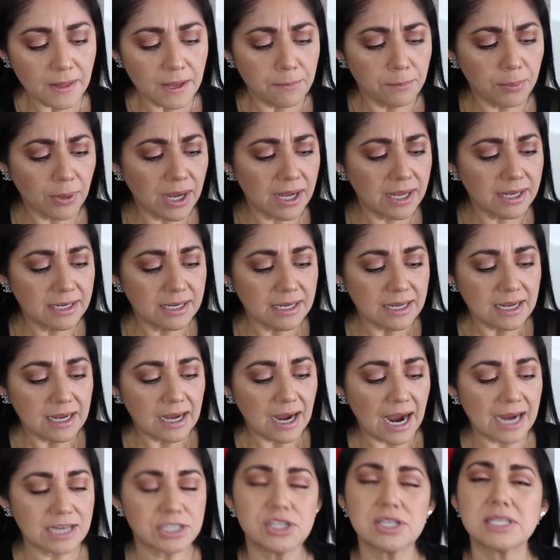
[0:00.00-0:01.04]
But
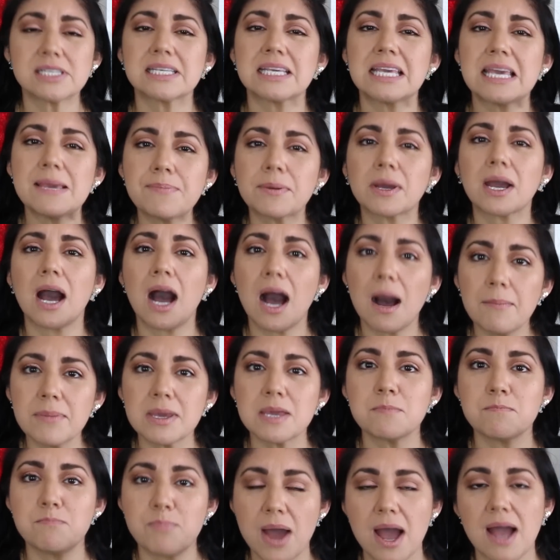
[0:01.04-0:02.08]
I just keep
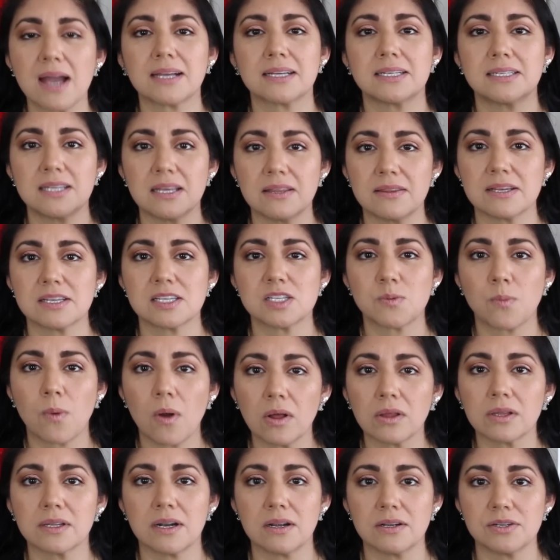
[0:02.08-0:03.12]
coming back to this
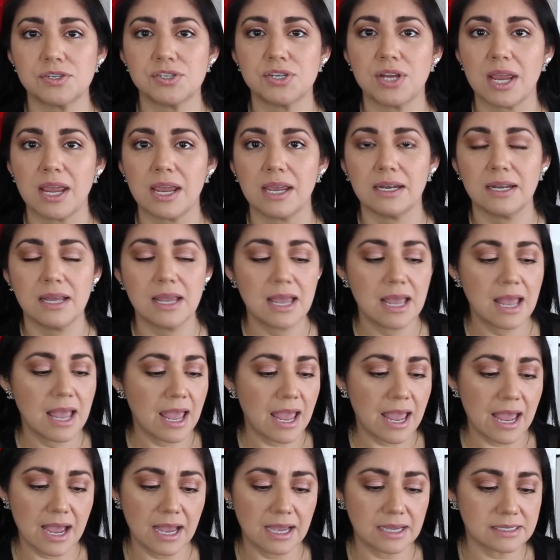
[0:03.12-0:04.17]
wallet on chain.
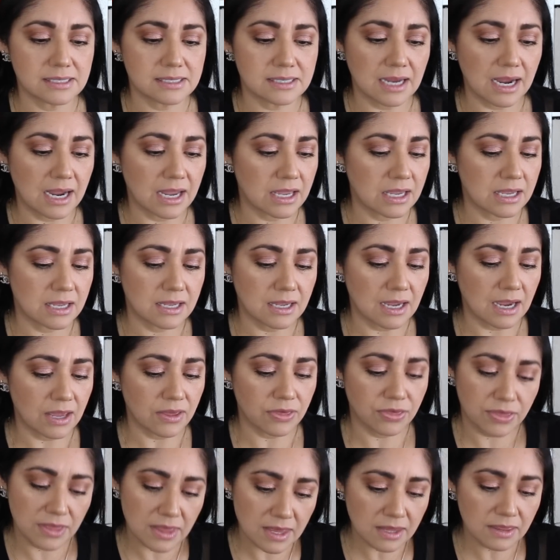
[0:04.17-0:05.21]
And I, I
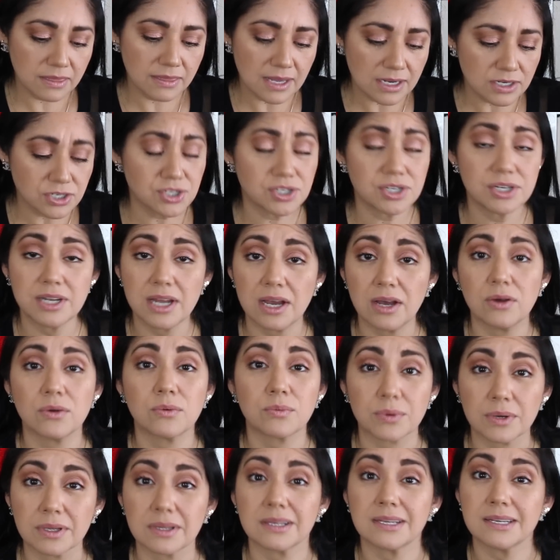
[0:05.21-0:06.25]
think that Chanel
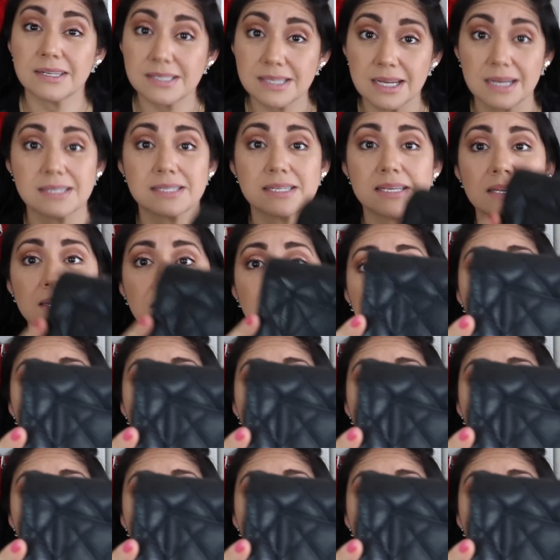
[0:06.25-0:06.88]
really does it,